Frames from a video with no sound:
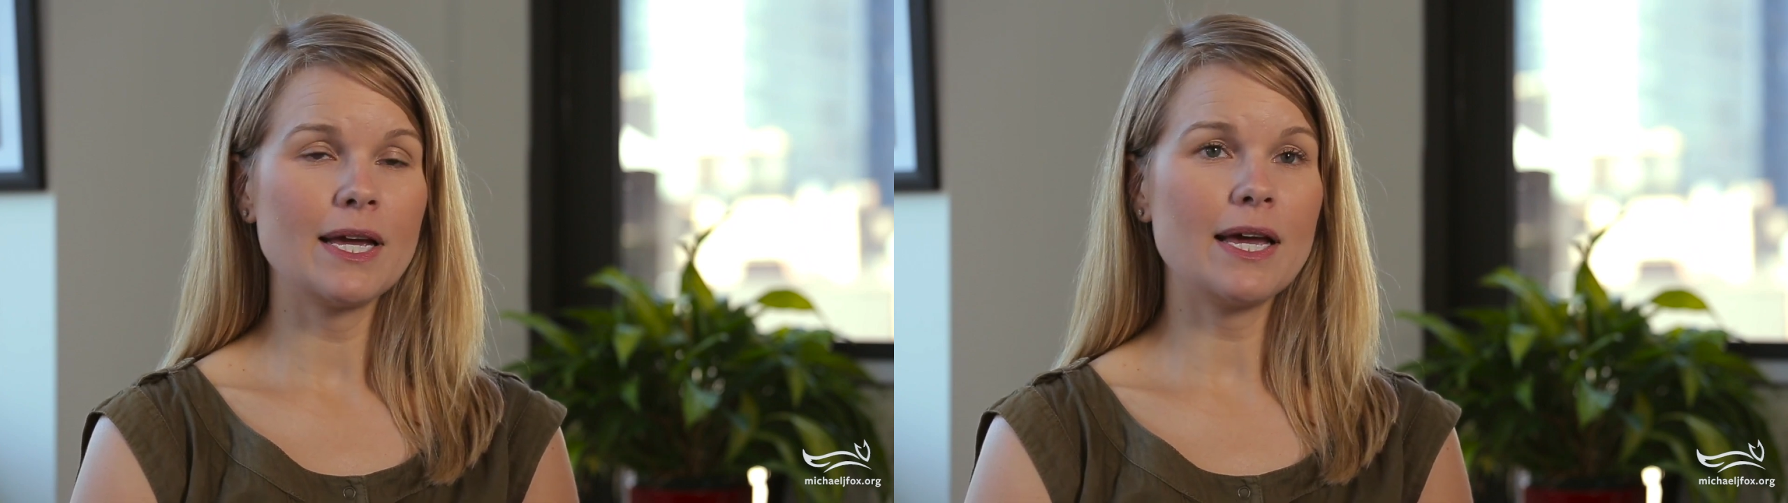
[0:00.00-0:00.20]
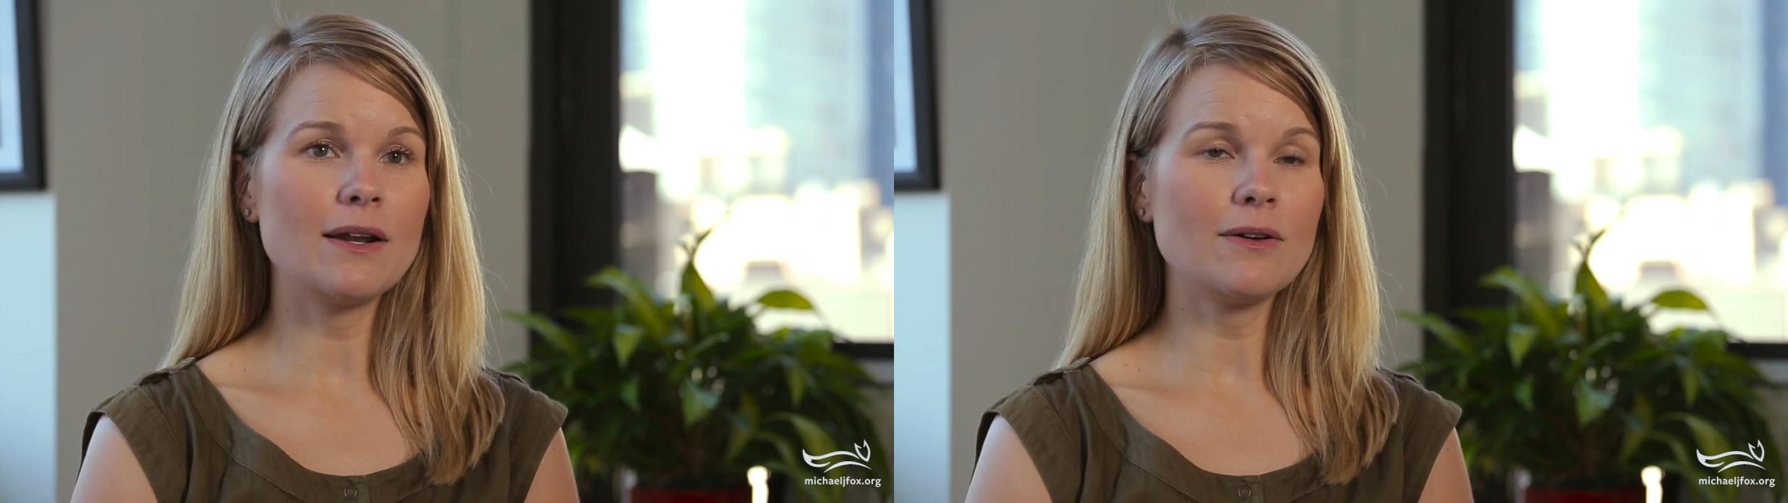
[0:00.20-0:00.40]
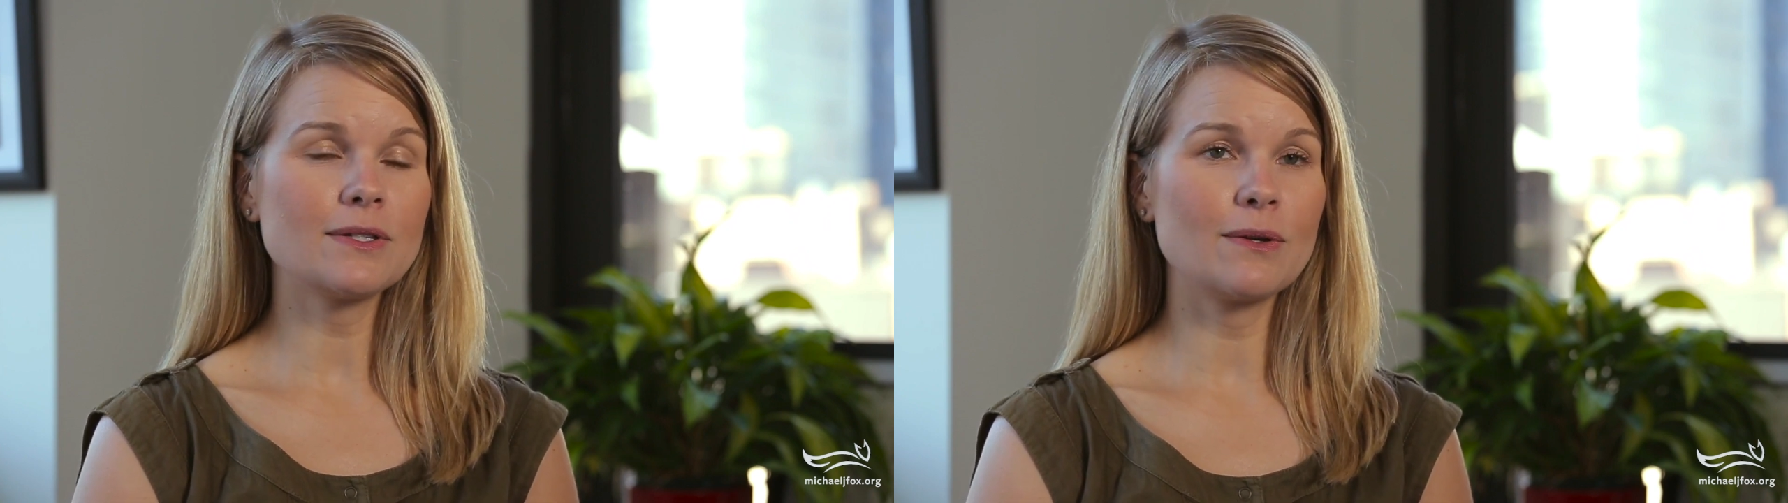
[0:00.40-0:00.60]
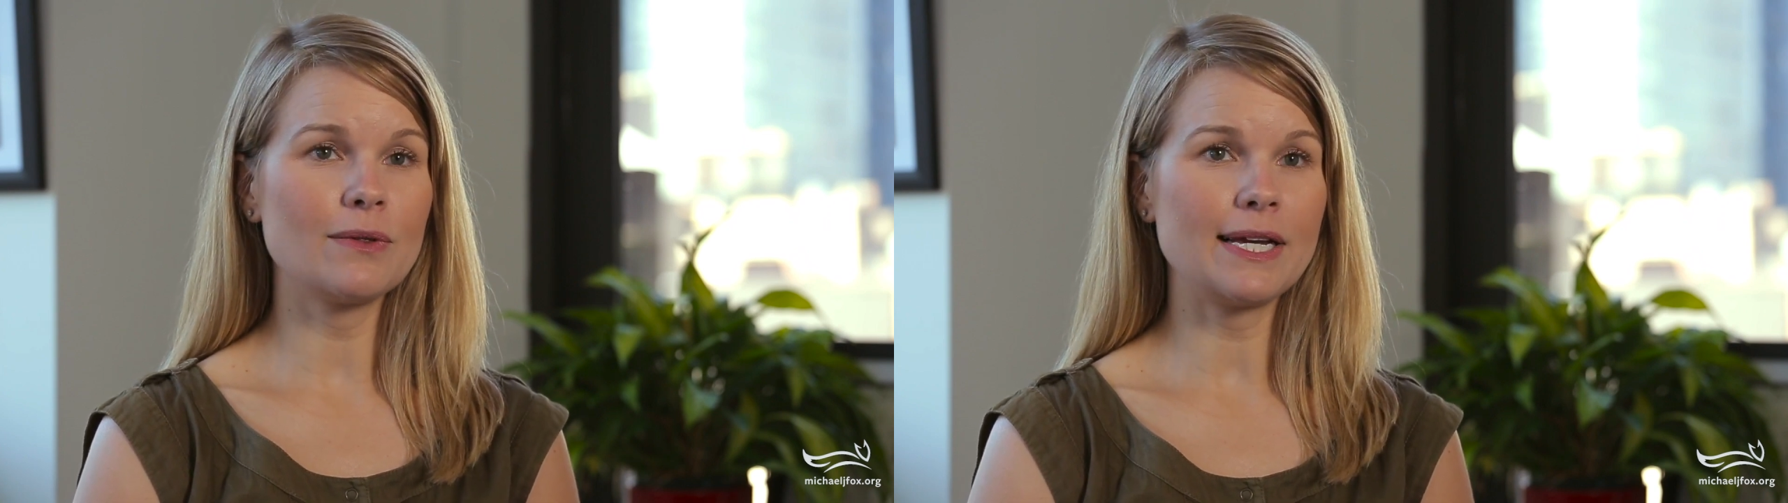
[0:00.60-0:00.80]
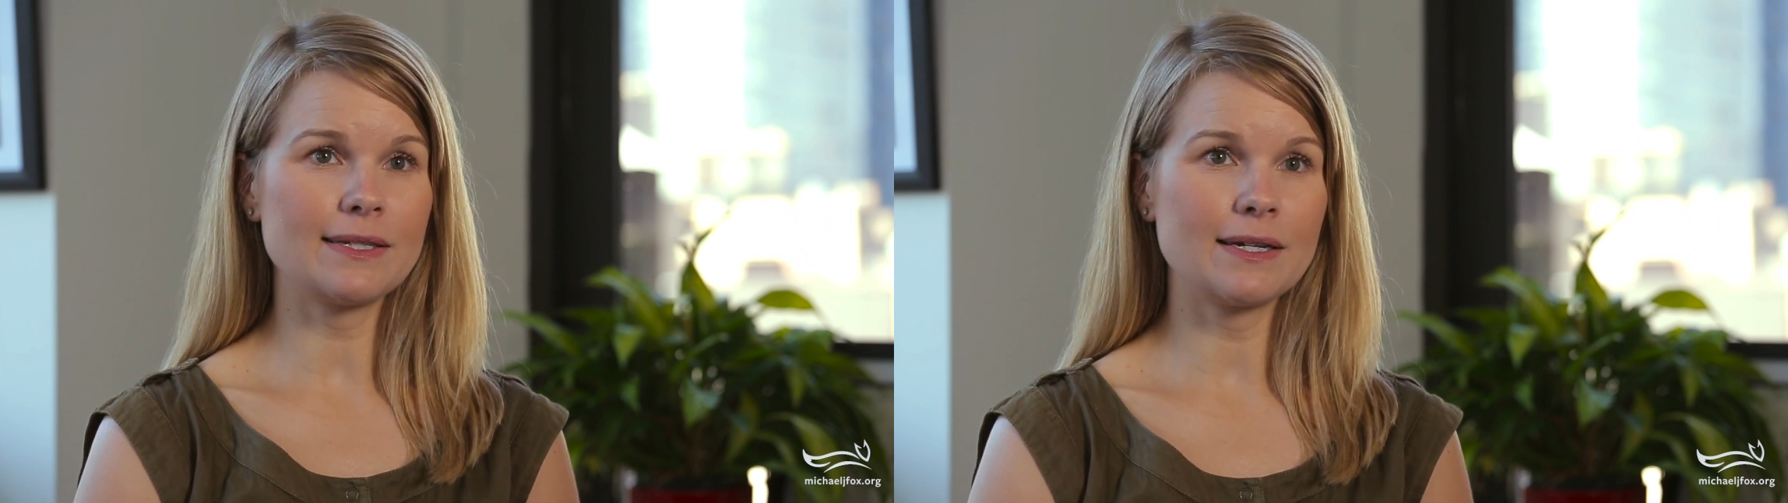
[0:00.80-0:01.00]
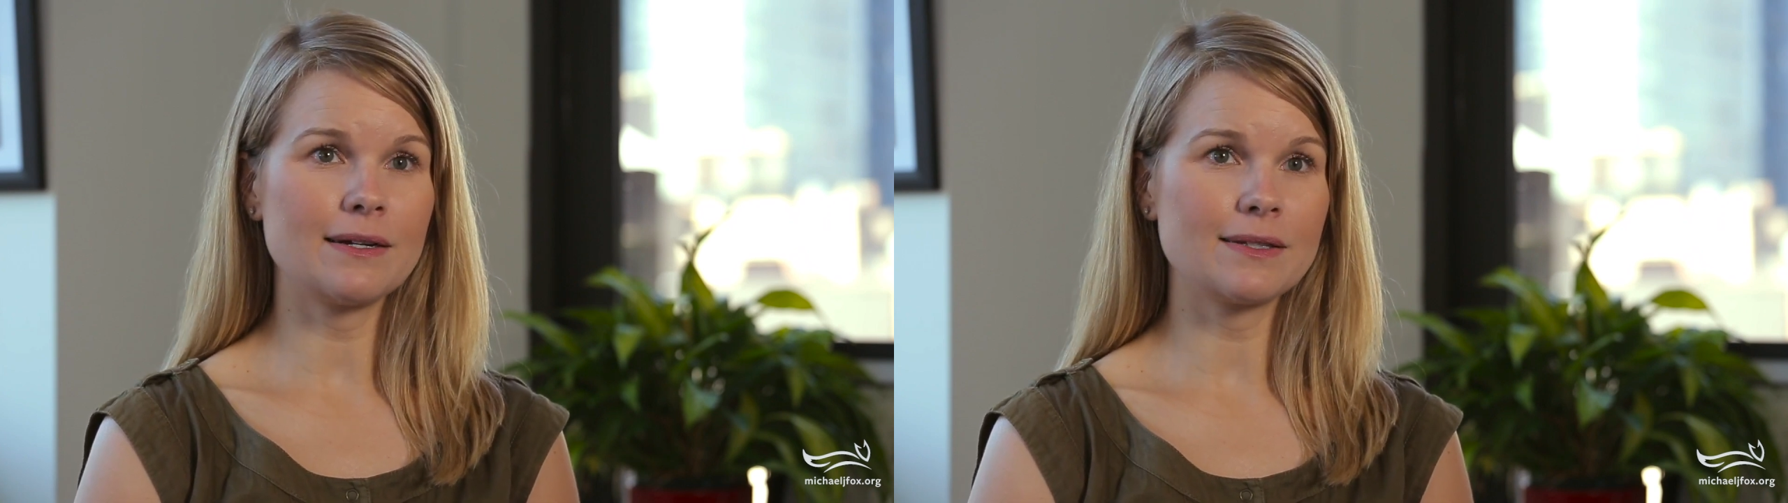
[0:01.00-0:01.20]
and also lessen